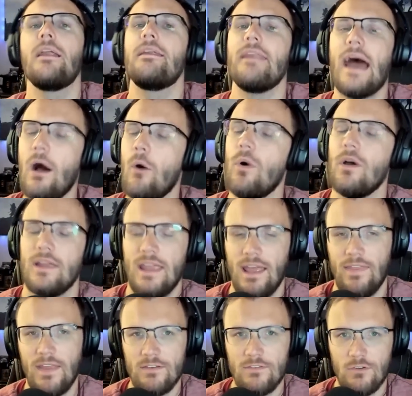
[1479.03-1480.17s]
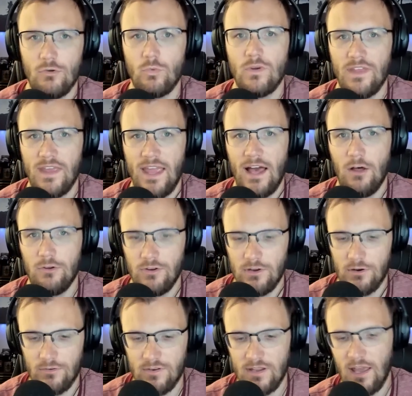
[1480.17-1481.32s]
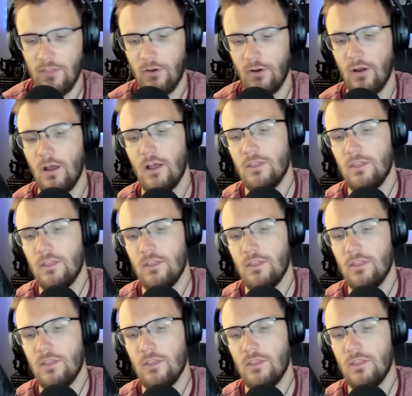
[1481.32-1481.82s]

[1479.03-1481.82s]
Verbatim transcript: Now, what can they do with a calendar year together?